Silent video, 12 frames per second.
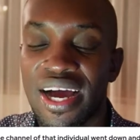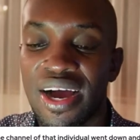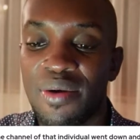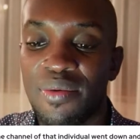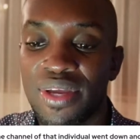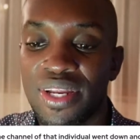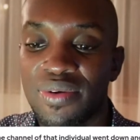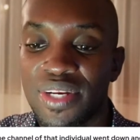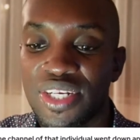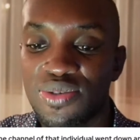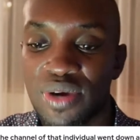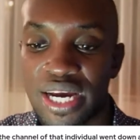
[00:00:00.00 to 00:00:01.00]
We
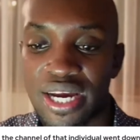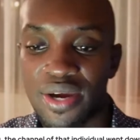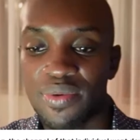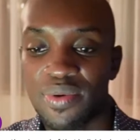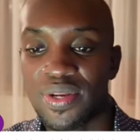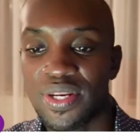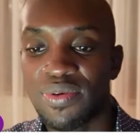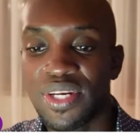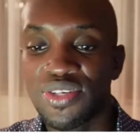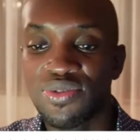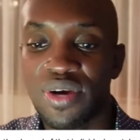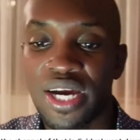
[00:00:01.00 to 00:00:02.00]
need to
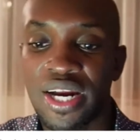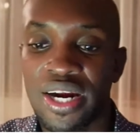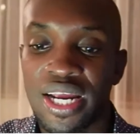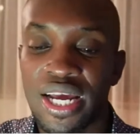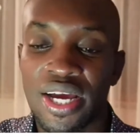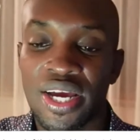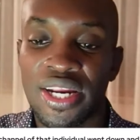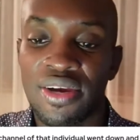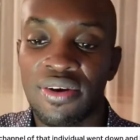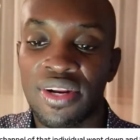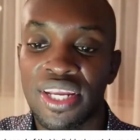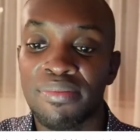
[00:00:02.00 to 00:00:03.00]
agree
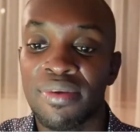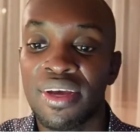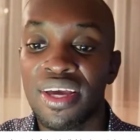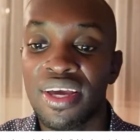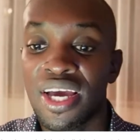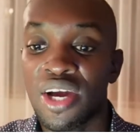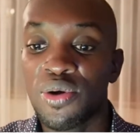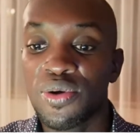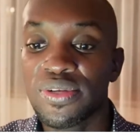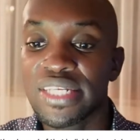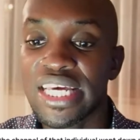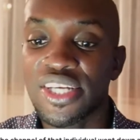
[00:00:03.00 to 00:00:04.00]
on him. Guru
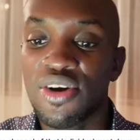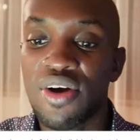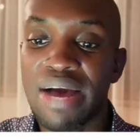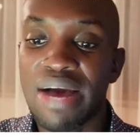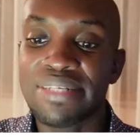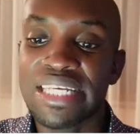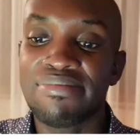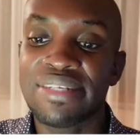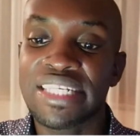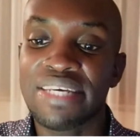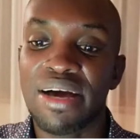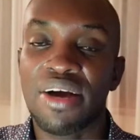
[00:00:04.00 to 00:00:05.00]
says, Goga mzee
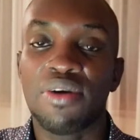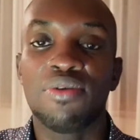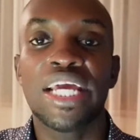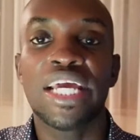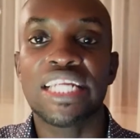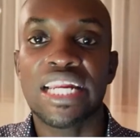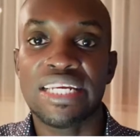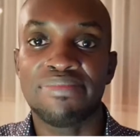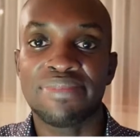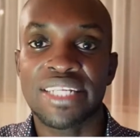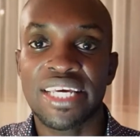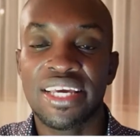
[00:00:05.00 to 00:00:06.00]
mzima, unaita nani
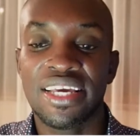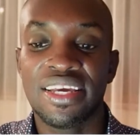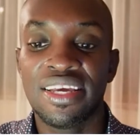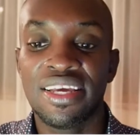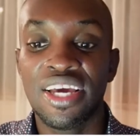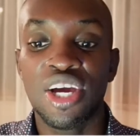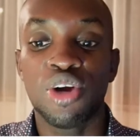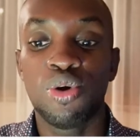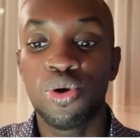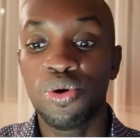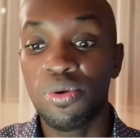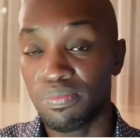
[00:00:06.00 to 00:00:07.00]
mzee?
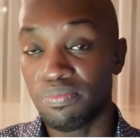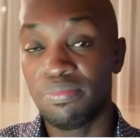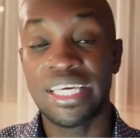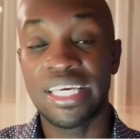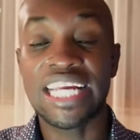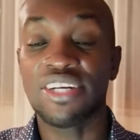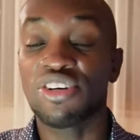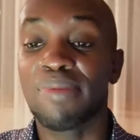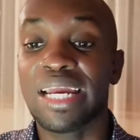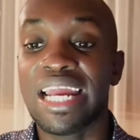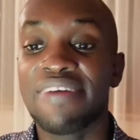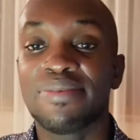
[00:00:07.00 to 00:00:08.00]
Guru, get out of my
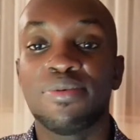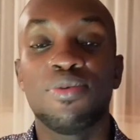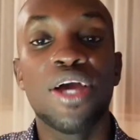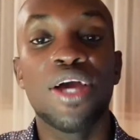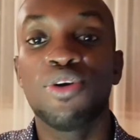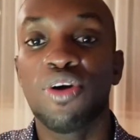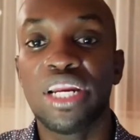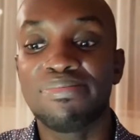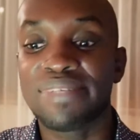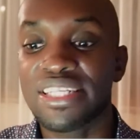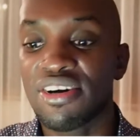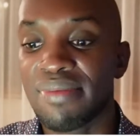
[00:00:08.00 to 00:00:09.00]
live stream. Who are you calling
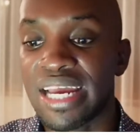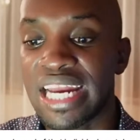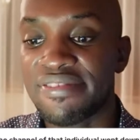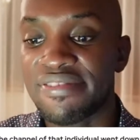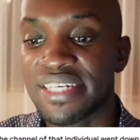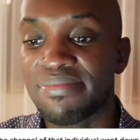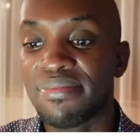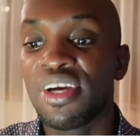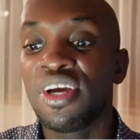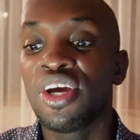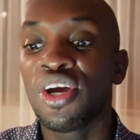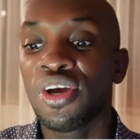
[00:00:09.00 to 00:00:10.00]
mzee on my live stream?
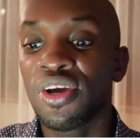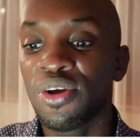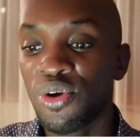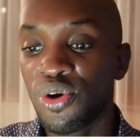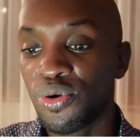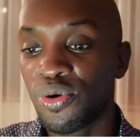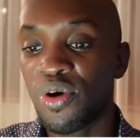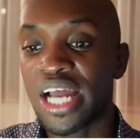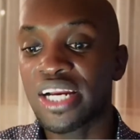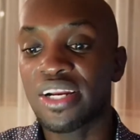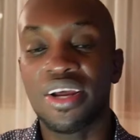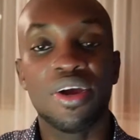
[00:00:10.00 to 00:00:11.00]
Guru,
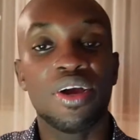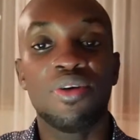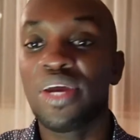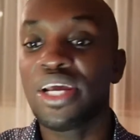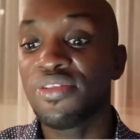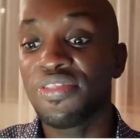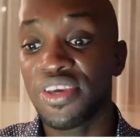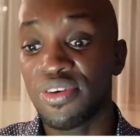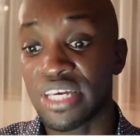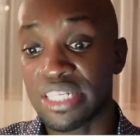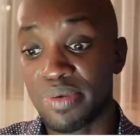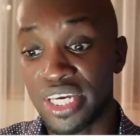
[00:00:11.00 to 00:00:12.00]
Guru, I don't think you are
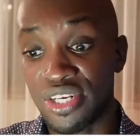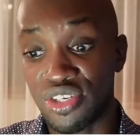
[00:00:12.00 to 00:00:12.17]
speaking